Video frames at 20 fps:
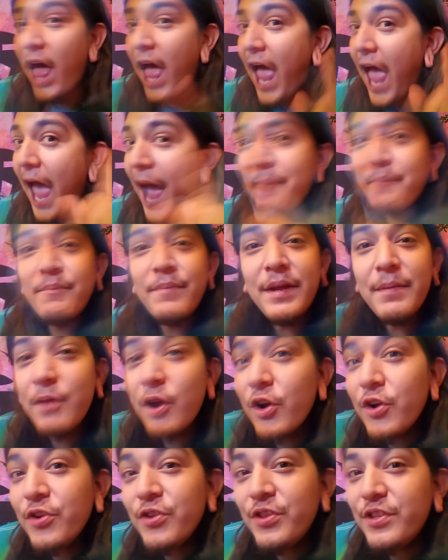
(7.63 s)
happy
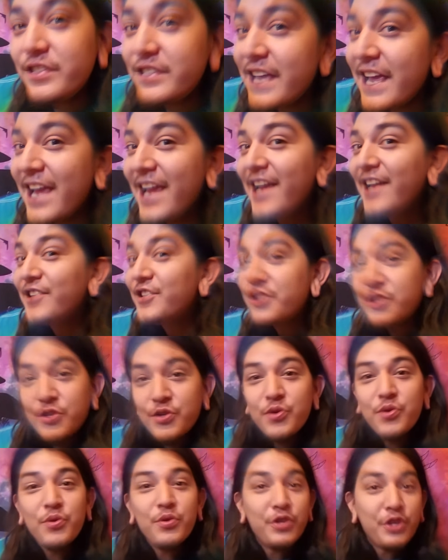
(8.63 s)
birthday
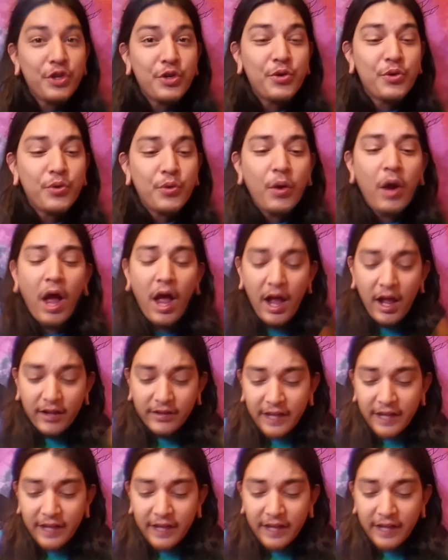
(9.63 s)
to you.